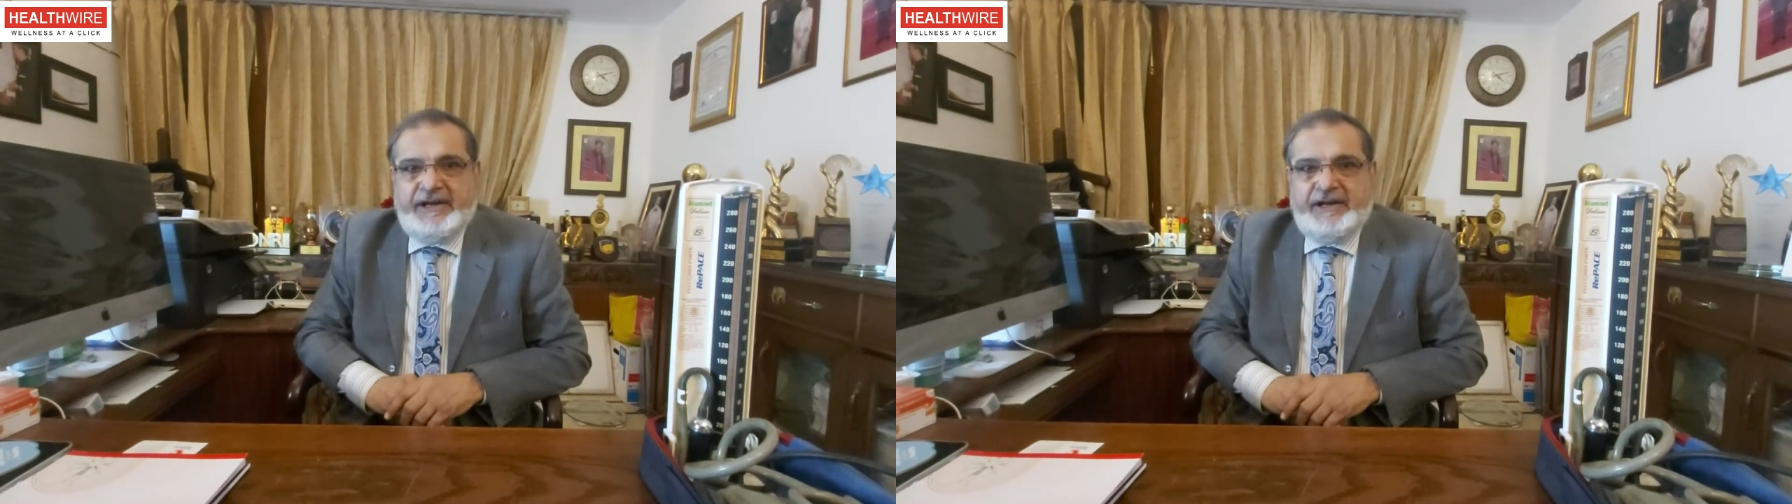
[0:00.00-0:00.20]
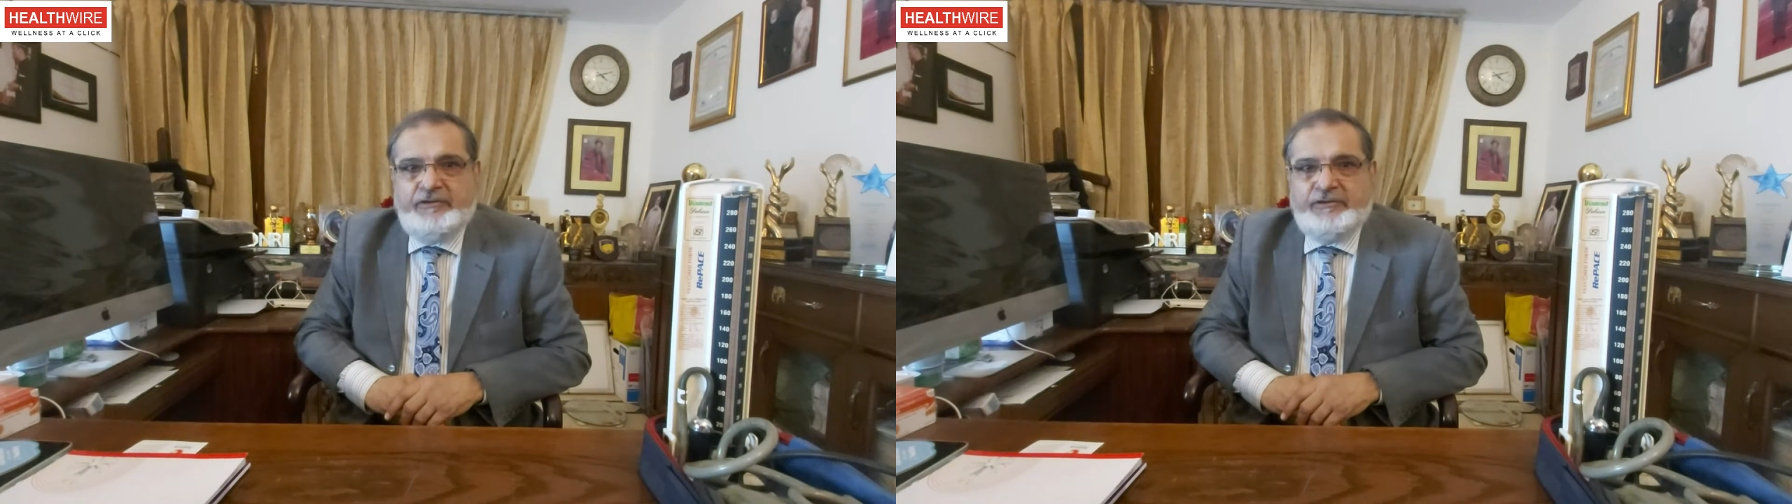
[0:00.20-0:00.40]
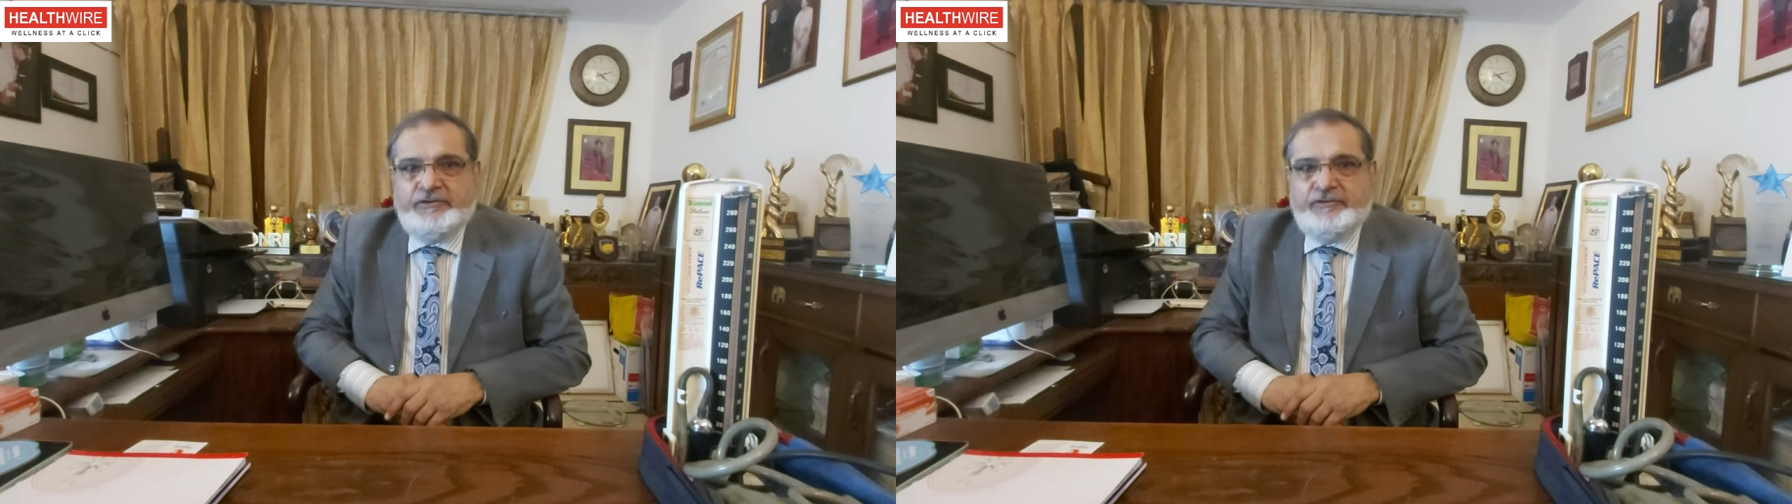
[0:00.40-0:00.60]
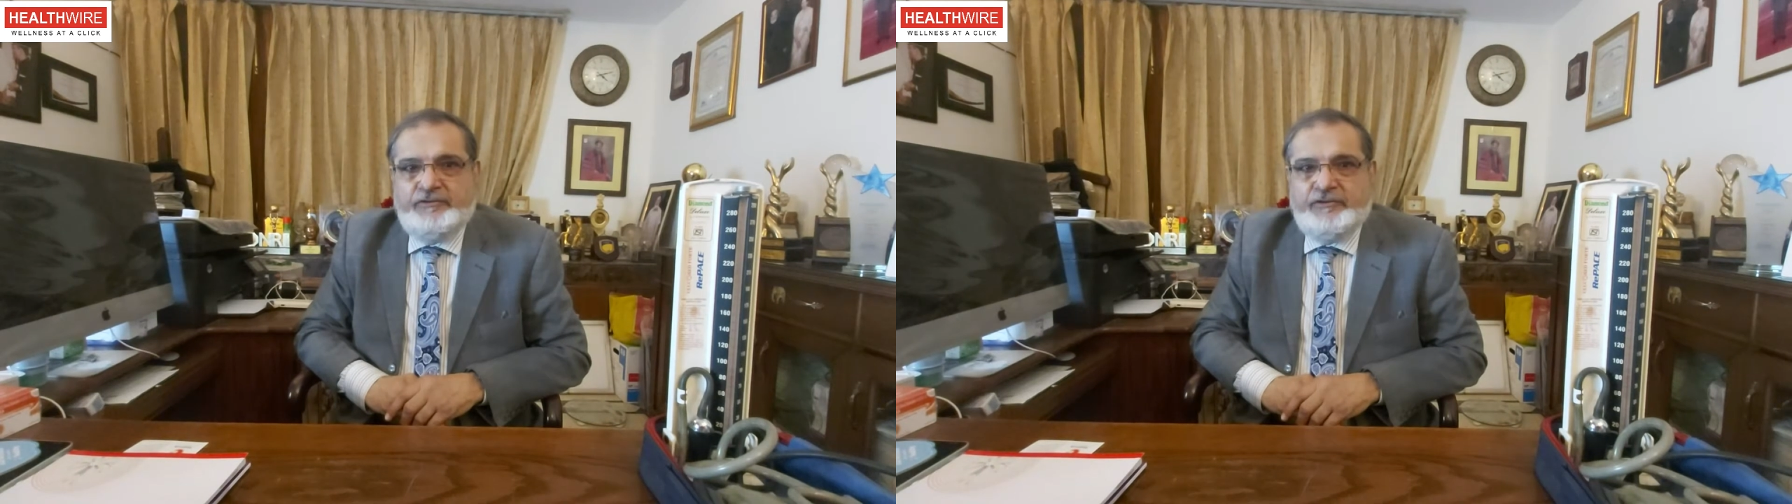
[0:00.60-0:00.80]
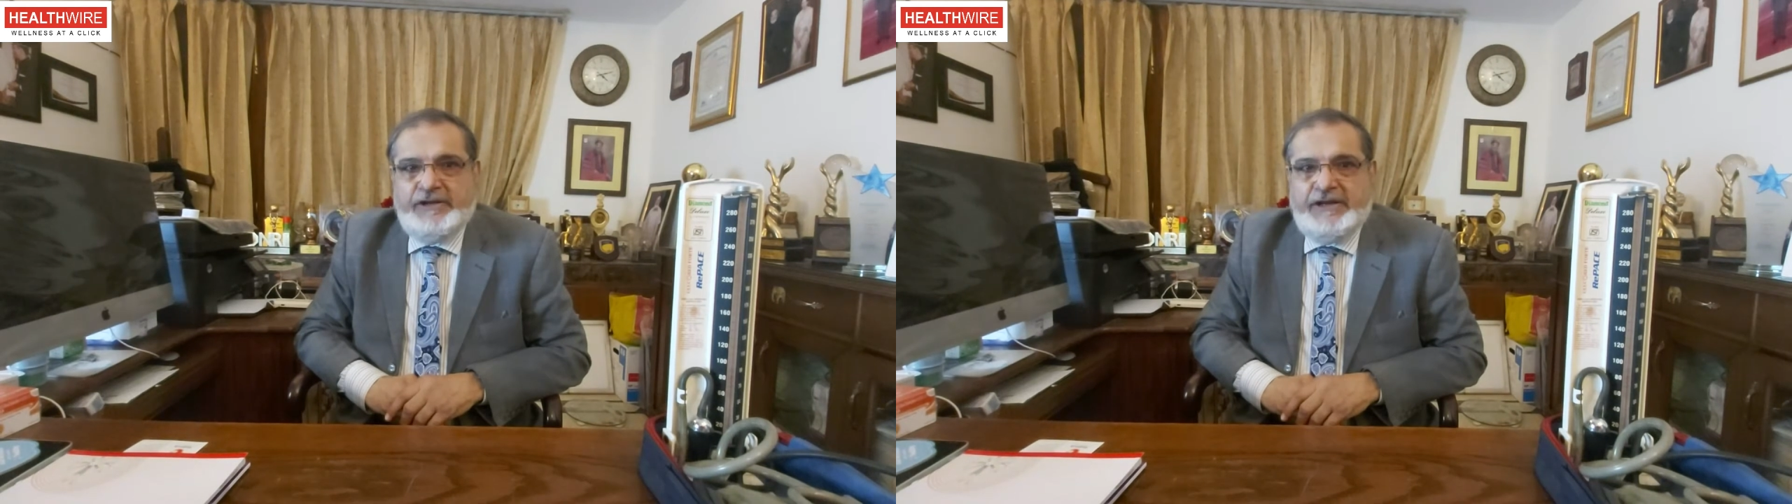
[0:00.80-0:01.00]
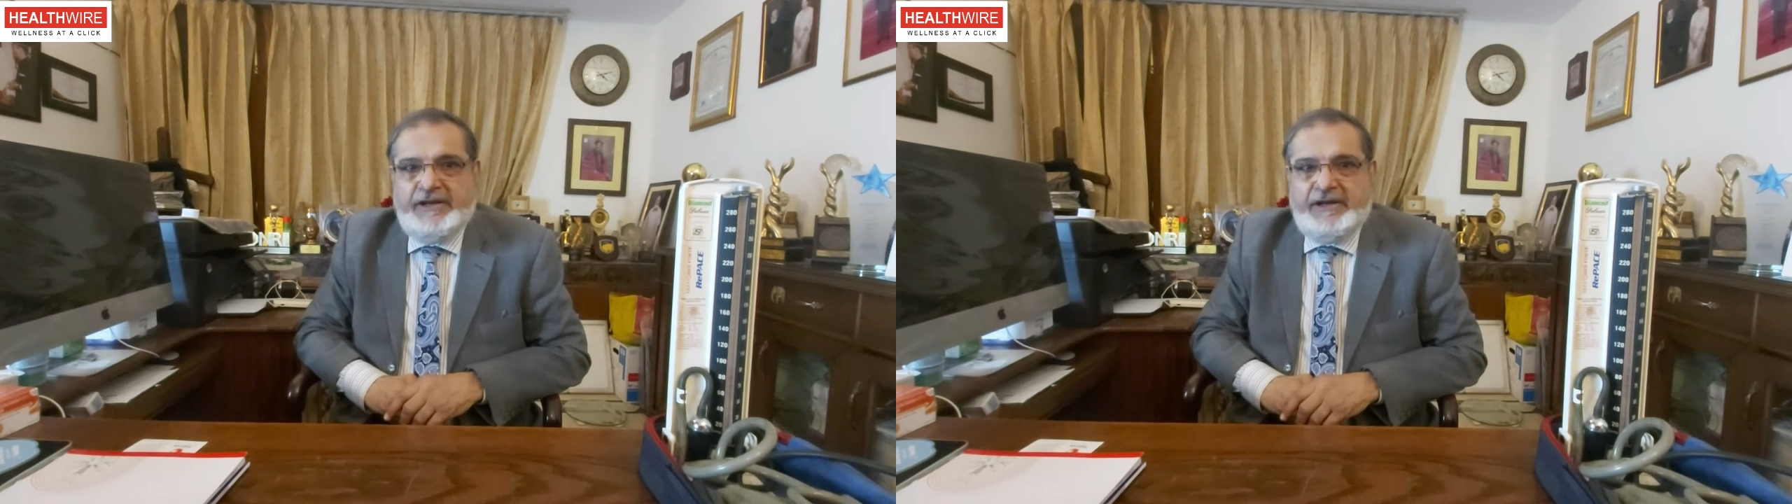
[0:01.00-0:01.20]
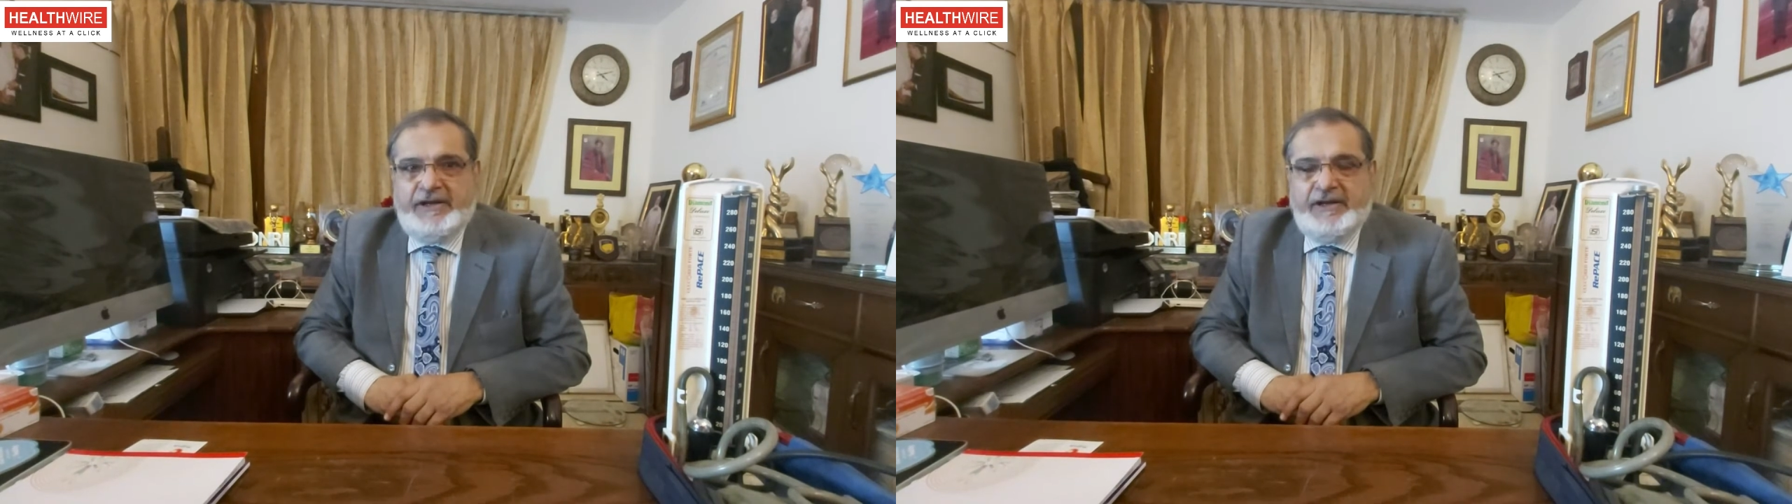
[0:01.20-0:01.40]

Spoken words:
and also for the